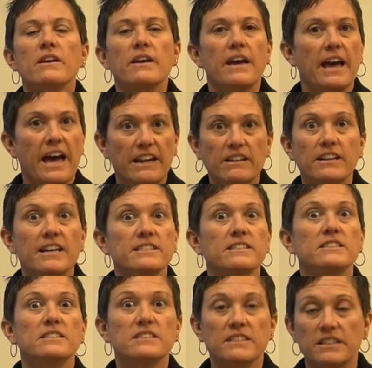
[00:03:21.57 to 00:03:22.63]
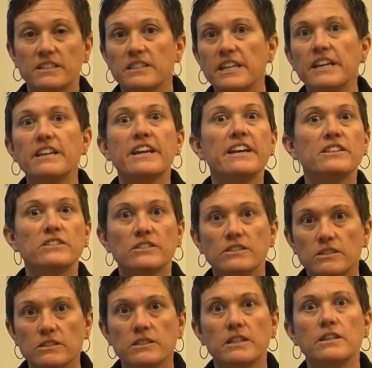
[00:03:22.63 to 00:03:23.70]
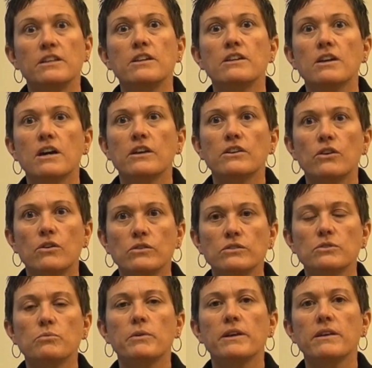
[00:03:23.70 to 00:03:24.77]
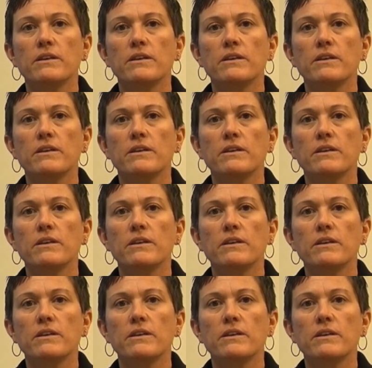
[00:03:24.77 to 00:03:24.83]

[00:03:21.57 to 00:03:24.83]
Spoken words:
adolescents and teenagers and young adults,